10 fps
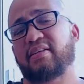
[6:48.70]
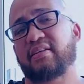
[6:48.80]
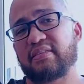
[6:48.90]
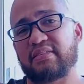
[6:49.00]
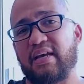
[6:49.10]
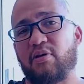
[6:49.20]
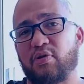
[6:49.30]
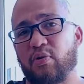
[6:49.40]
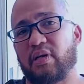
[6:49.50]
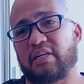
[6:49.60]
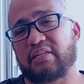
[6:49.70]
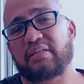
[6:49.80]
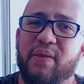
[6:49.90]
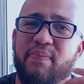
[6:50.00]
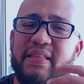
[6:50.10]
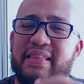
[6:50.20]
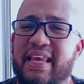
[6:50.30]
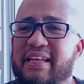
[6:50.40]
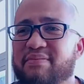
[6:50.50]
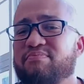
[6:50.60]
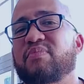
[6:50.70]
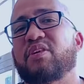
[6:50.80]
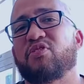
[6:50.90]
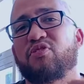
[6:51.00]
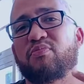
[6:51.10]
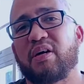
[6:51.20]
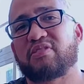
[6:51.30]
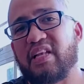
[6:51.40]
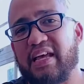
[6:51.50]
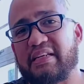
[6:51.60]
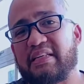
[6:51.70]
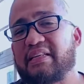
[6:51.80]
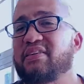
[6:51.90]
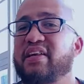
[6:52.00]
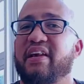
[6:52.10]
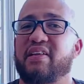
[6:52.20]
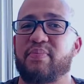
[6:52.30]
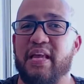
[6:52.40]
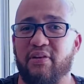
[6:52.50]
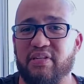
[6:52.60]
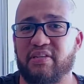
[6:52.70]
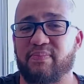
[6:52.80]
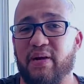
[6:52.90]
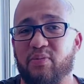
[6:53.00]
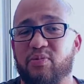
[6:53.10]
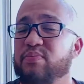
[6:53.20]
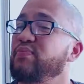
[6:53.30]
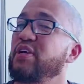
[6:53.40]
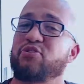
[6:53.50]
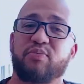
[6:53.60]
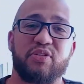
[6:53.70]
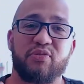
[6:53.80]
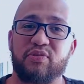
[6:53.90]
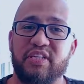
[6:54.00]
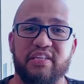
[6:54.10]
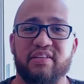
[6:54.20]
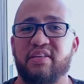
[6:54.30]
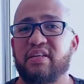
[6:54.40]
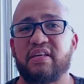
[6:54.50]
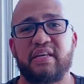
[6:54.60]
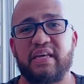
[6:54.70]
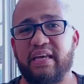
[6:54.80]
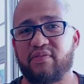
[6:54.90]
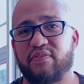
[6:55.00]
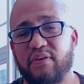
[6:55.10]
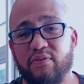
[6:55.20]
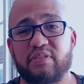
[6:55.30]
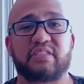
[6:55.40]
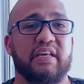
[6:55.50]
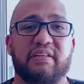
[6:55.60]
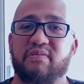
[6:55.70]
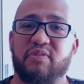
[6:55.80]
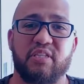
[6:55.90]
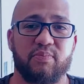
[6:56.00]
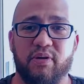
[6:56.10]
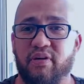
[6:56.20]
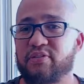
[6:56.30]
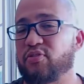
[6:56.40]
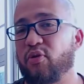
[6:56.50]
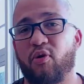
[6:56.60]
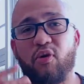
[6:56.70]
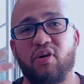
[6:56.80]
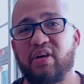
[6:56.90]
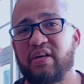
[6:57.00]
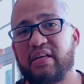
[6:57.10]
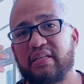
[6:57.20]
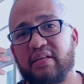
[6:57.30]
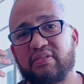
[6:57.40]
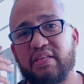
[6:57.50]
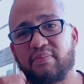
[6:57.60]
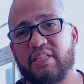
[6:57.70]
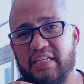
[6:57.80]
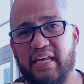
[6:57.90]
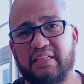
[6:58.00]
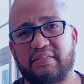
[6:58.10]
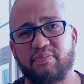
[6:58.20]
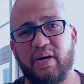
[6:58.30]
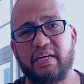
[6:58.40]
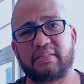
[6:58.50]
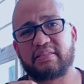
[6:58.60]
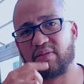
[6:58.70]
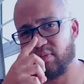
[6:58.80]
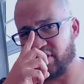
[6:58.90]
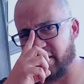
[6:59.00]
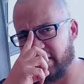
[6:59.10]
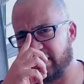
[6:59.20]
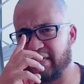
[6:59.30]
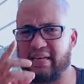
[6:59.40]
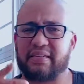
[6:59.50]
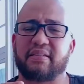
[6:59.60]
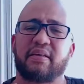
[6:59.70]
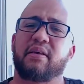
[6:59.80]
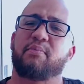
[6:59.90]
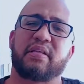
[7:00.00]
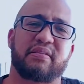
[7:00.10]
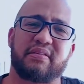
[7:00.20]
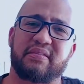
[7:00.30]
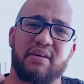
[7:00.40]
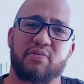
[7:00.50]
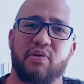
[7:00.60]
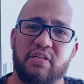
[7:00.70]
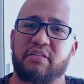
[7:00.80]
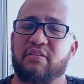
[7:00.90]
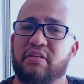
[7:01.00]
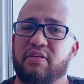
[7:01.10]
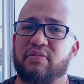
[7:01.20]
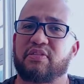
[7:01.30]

sound quality. But then you're most likely going to be out and about and you'll be using headphones like EarPods or the Samsung Galaxy Buds, which I really like, but the sound quality on those